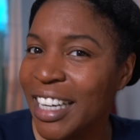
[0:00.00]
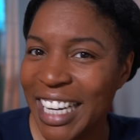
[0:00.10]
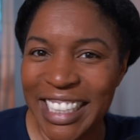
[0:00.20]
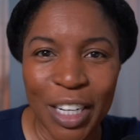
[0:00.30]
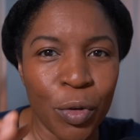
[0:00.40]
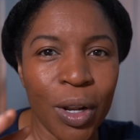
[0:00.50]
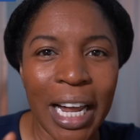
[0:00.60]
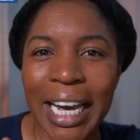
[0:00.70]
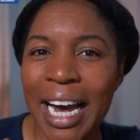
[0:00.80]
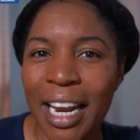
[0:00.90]
again, she did real
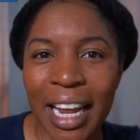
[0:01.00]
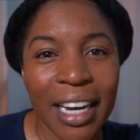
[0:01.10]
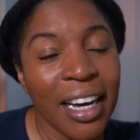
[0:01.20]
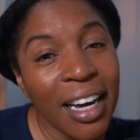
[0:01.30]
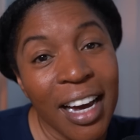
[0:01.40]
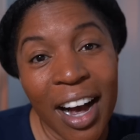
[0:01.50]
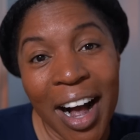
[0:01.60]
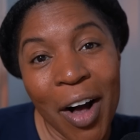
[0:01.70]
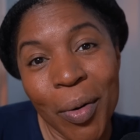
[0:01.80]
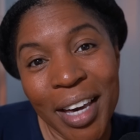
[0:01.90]
like kind of like,
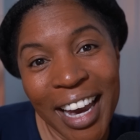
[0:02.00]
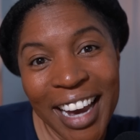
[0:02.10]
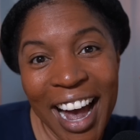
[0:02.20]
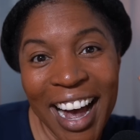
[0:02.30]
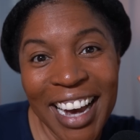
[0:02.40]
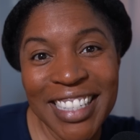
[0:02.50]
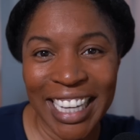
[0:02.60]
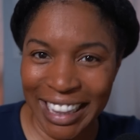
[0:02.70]
okay, guys.